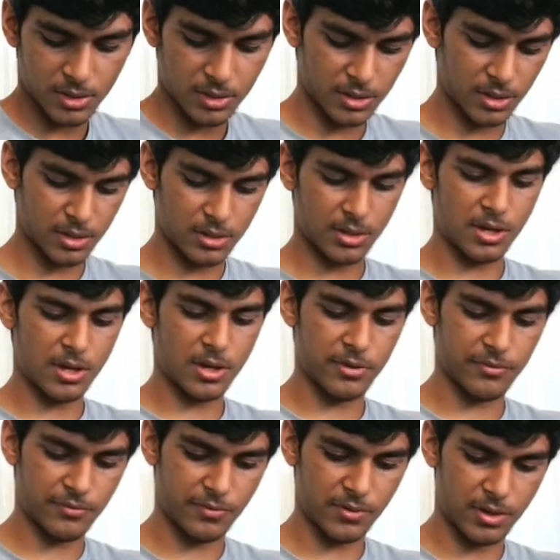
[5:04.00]
cut
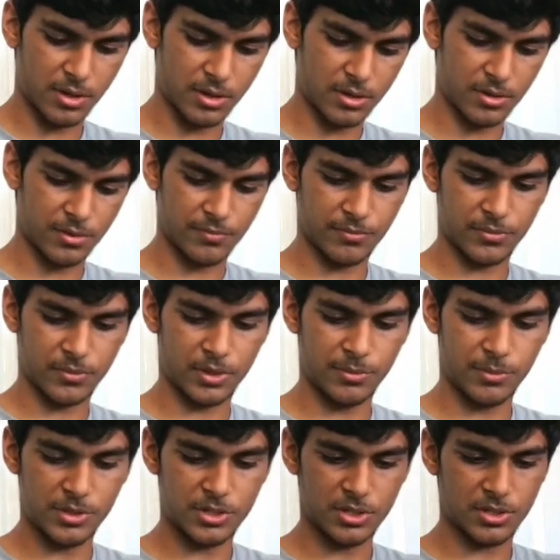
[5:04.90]
off.
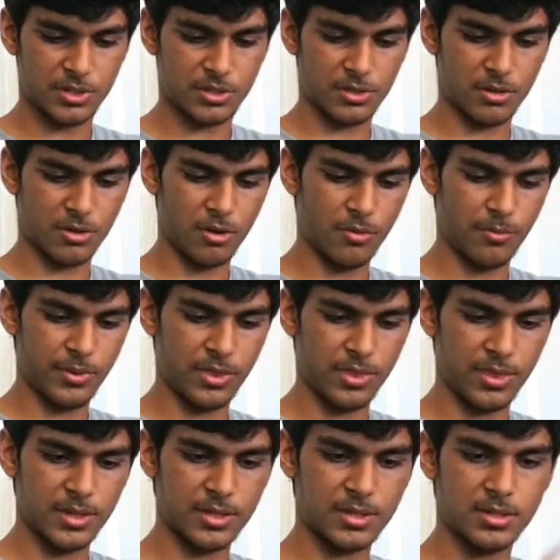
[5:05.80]
Let me just
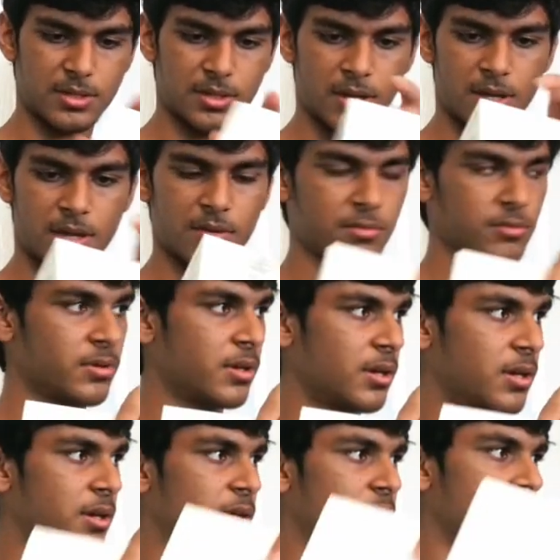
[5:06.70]
open this now,
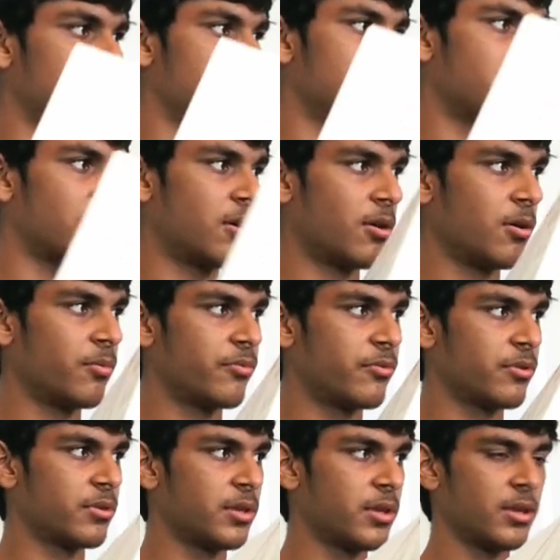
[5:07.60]
and
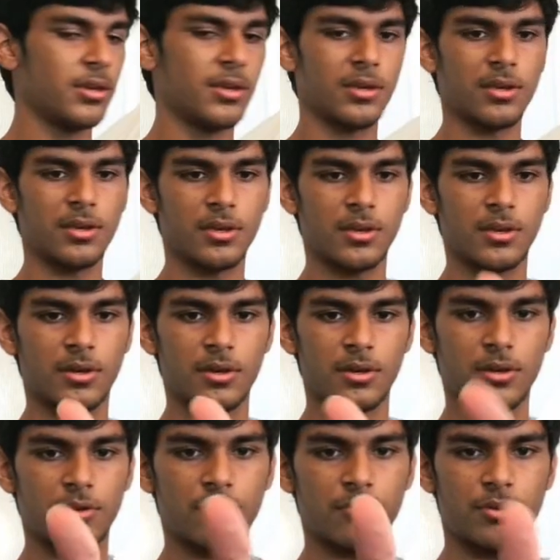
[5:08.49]
hopefully
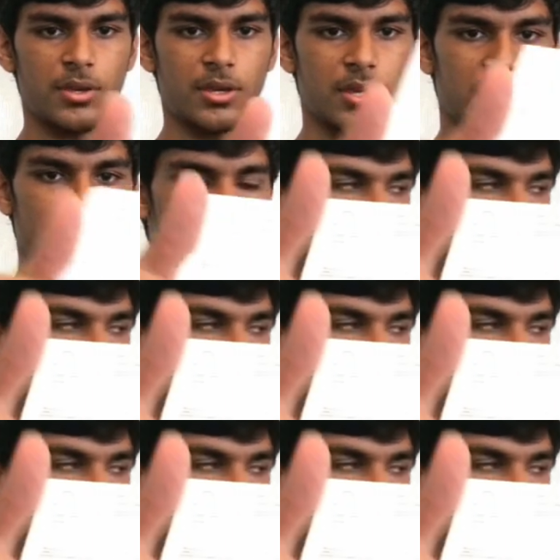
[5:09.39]
we can